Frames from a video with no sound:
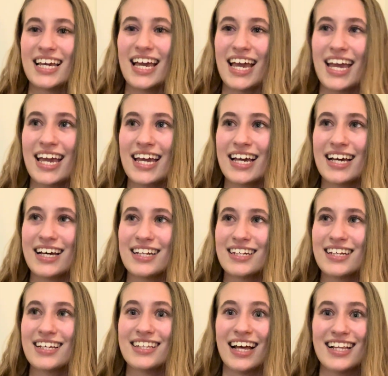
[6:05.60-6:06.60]
and
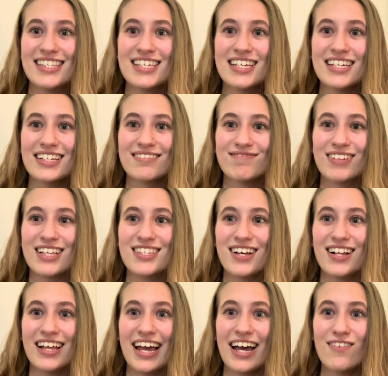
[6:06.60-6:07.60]
that's it. That's
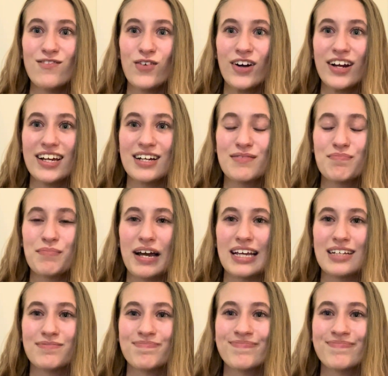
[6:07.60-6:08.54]
all I have for you. Bye.